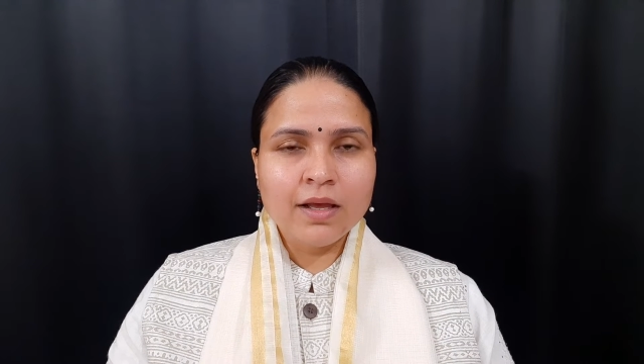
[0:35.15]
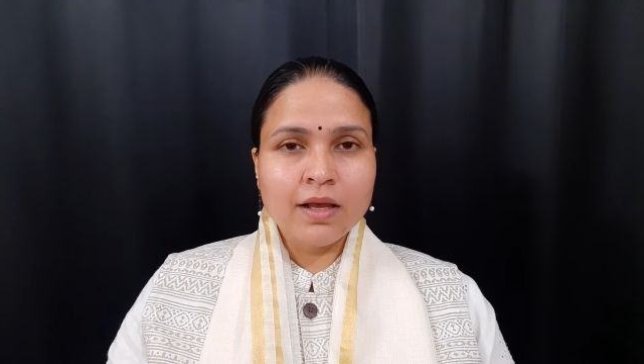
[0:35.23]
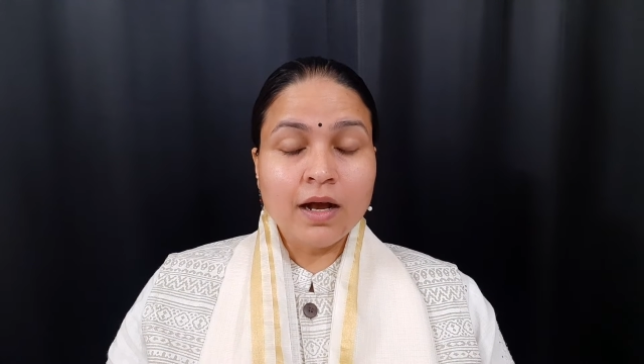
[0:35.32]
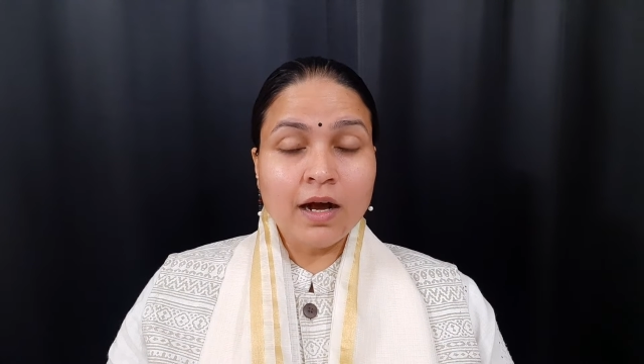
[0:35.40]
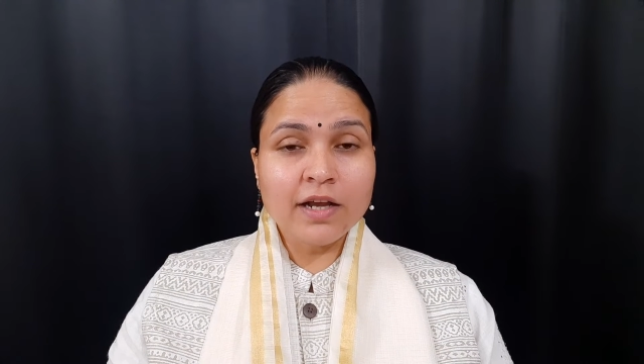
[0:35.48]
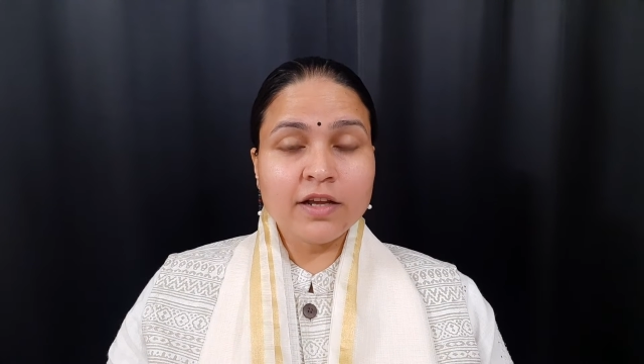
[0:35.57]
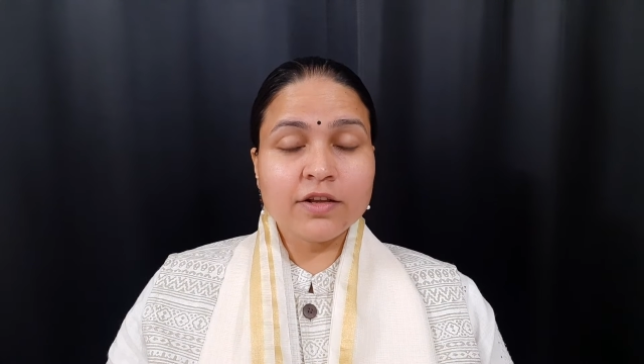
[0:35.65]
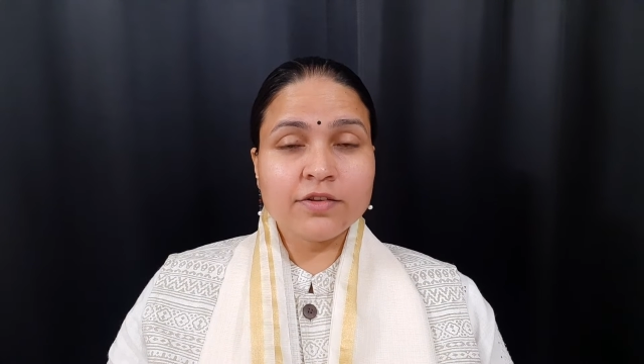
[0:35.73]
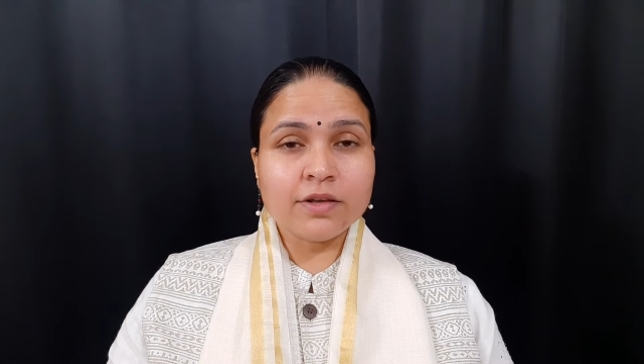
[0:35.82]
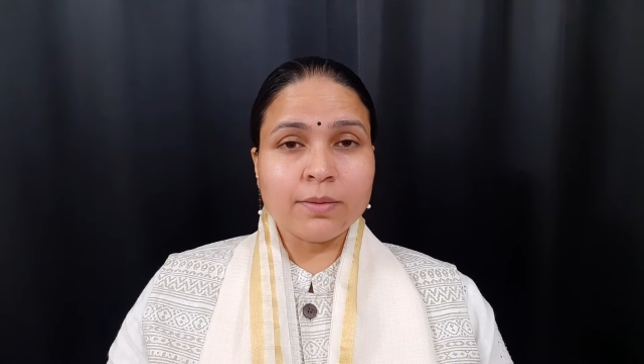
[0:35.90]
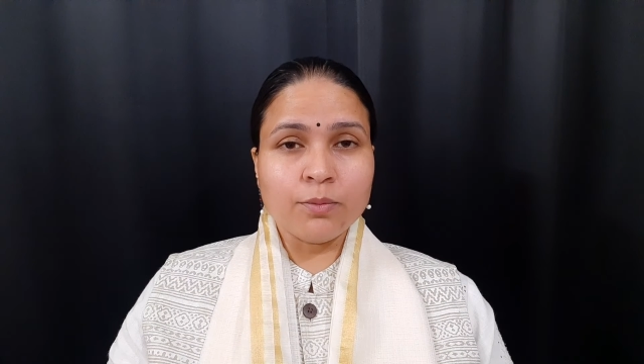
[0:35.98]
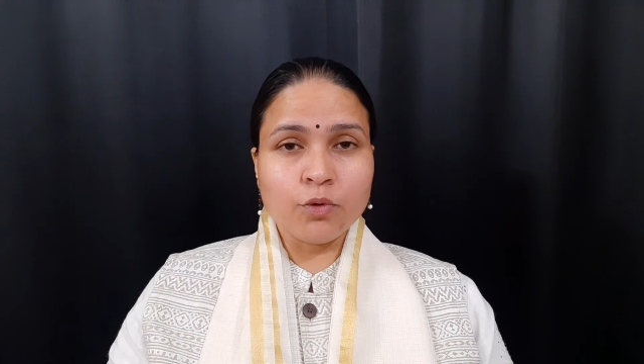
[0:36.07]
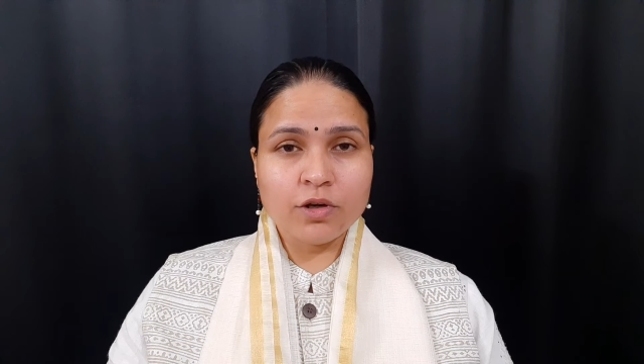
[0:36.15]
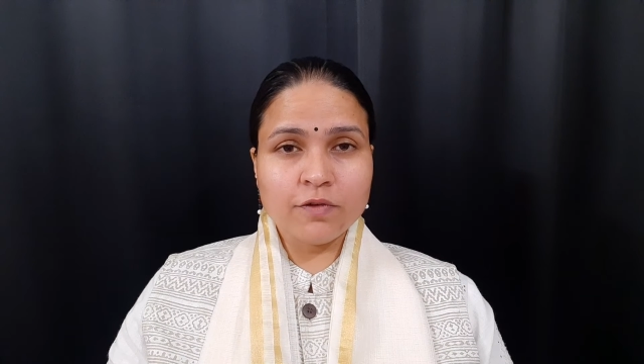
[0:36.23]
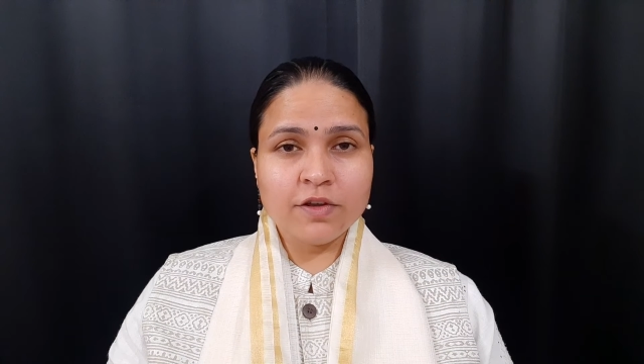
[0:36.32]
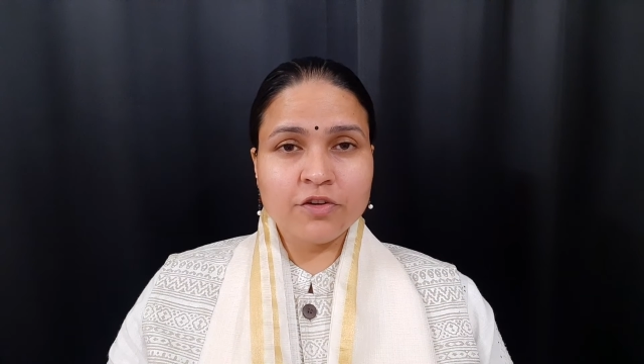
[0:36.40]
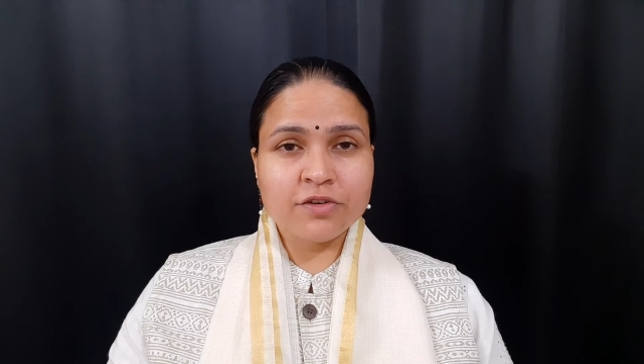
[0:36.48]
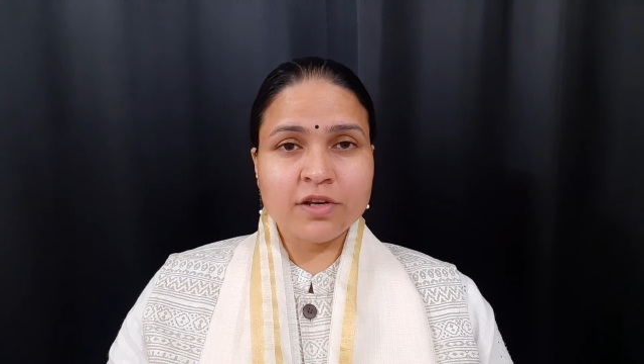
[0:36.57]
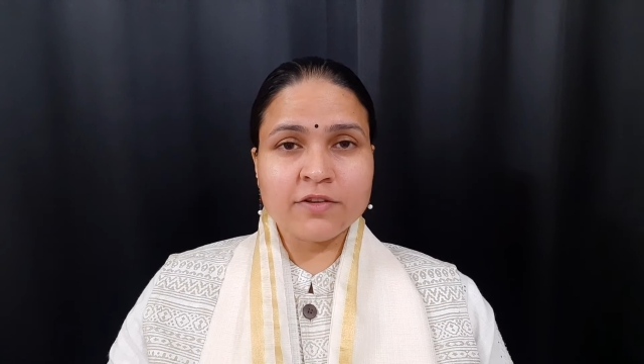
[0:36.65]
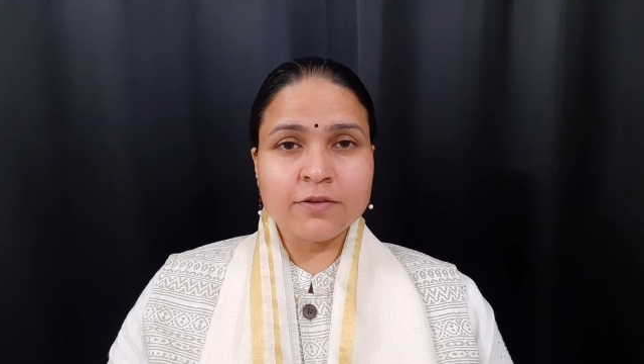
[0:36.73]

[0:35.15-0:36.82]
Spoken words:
Hire some motivational